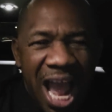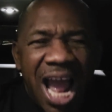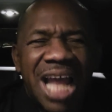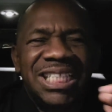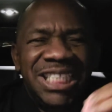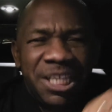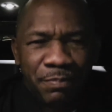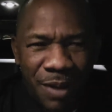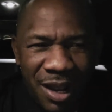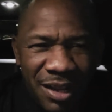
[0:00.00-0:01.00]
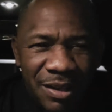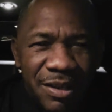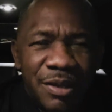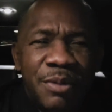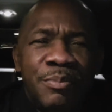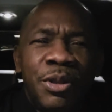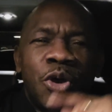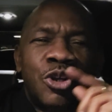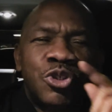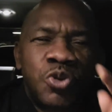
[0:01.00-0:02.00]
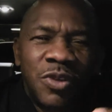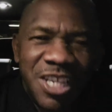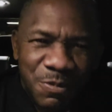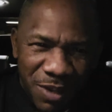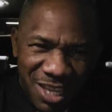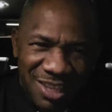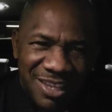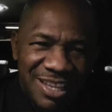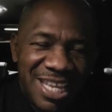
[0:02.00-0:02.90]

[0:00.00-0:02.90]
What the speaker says: and deeper, because truly speaking,